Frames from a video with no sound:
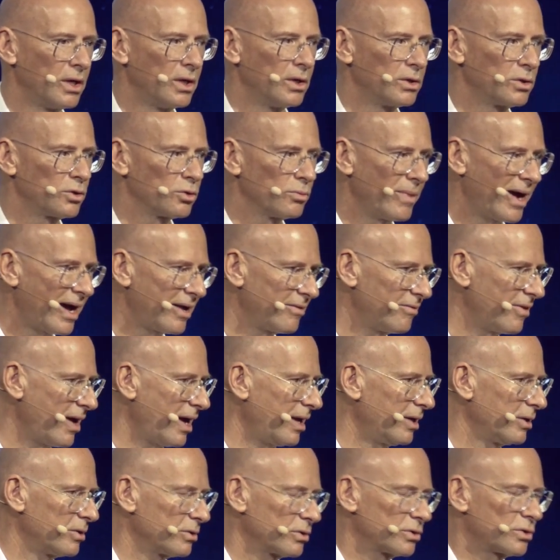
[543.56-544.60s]
to my
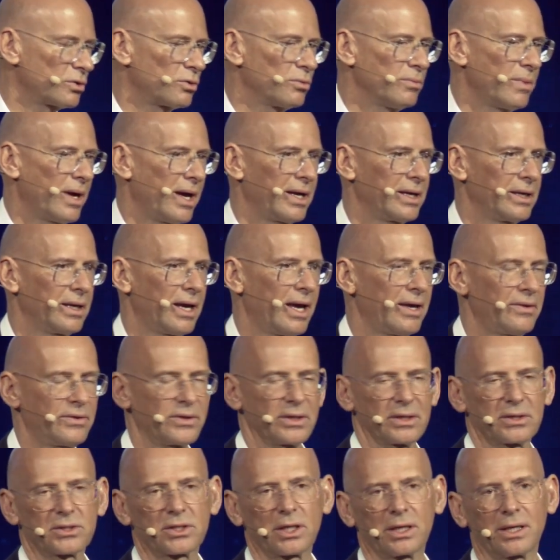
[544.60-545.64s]
values, to my
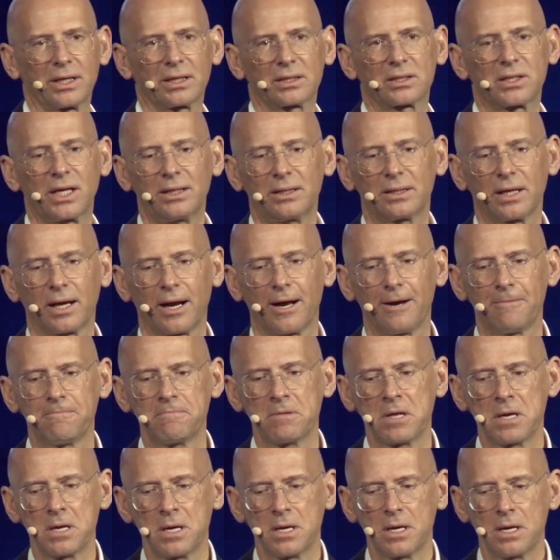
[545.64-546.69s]
ethics, and etc.,
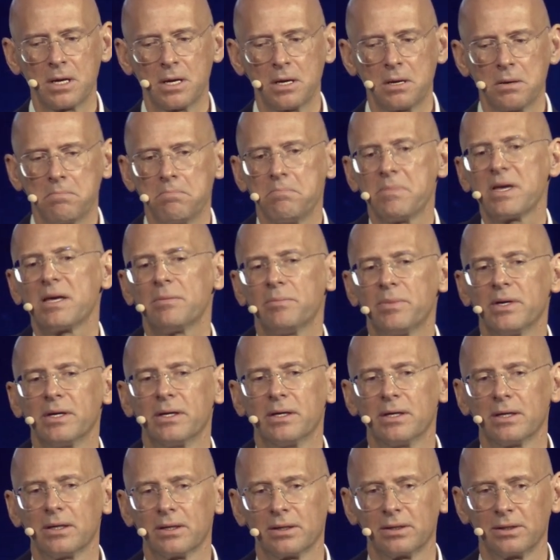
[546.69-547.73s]

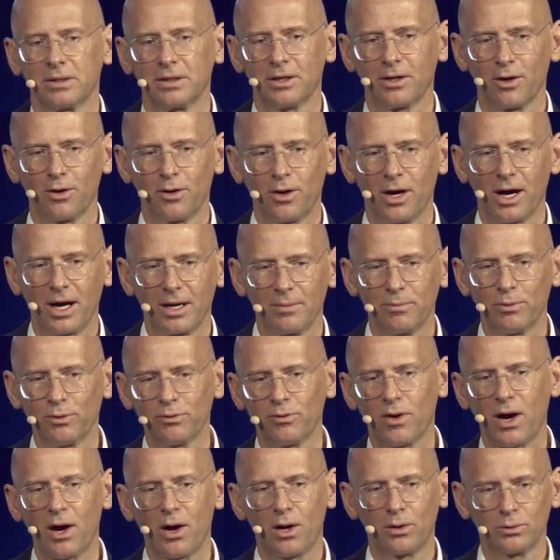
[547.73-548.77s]
maybe, I move
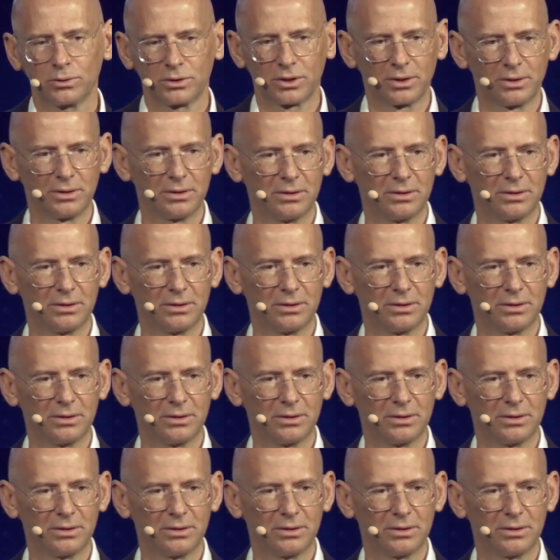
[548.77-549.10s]
out.